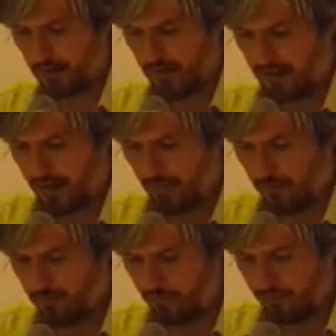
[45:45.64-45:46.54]
And the
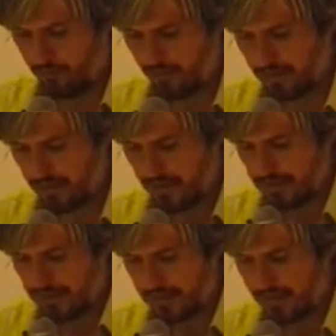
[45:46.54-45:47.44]
4th point,
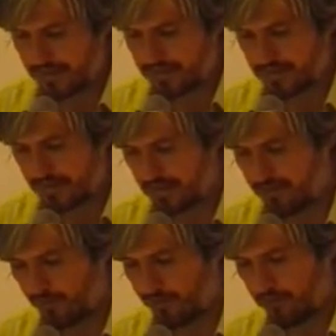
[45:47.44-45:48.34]
the understanding
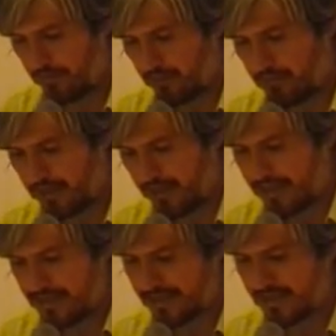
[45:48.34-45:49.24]
from the public
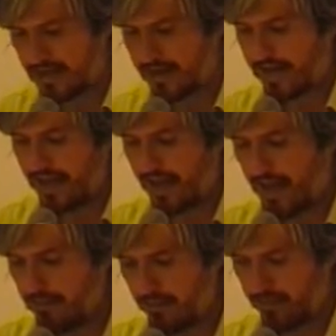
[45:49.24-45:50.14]
that they are
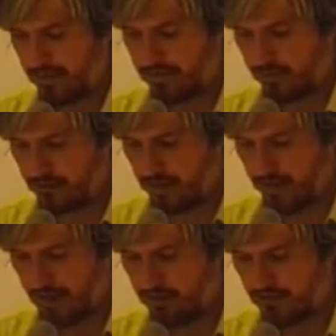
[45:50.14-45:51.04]
capable to
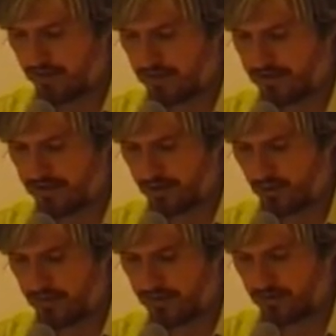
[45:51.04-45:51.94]
behave in the
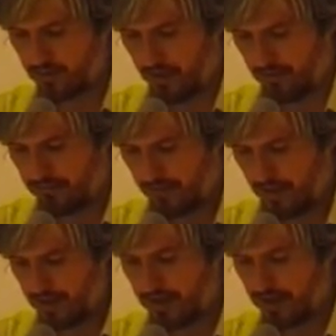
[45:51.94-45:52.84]
recommended way.
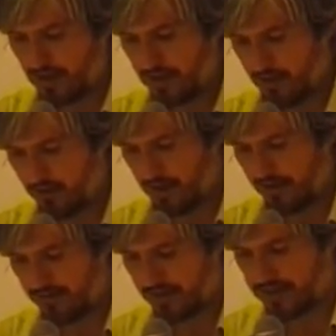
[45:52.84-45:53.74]
Here again we
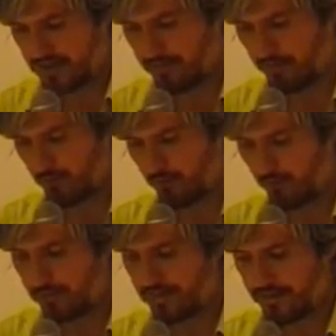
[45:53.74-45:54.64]
have the example of
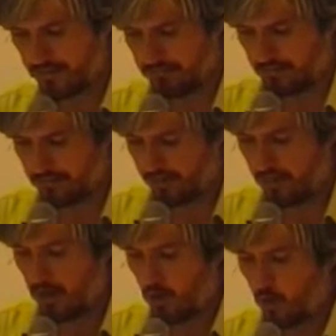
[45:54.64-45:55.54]
ordinary people
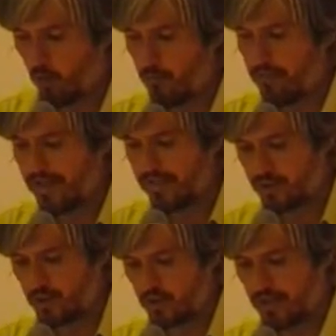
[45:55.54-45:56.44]
who
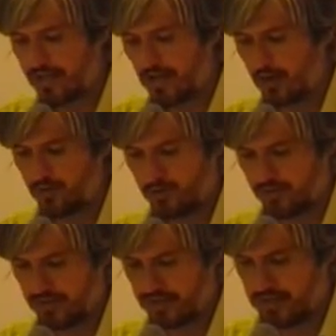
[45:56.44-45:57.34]
managed to get out
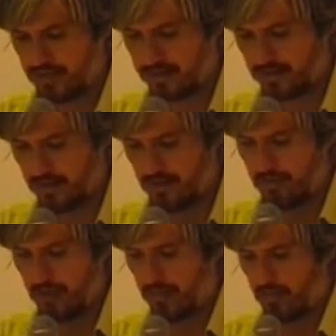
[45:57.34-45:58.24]
the sect,
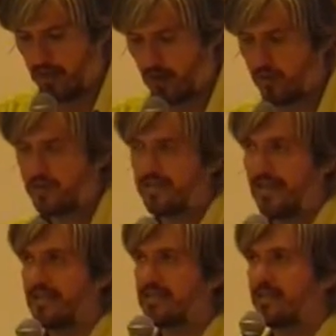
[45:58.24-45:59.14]
and now
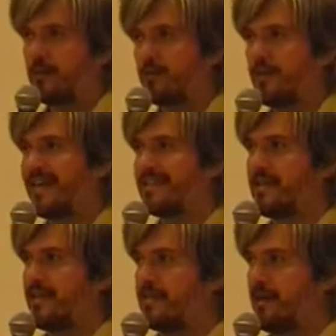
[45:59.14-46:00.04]
they serve as an
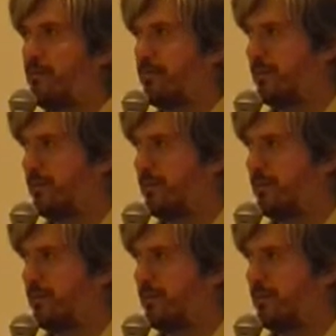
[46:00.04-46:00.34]
example.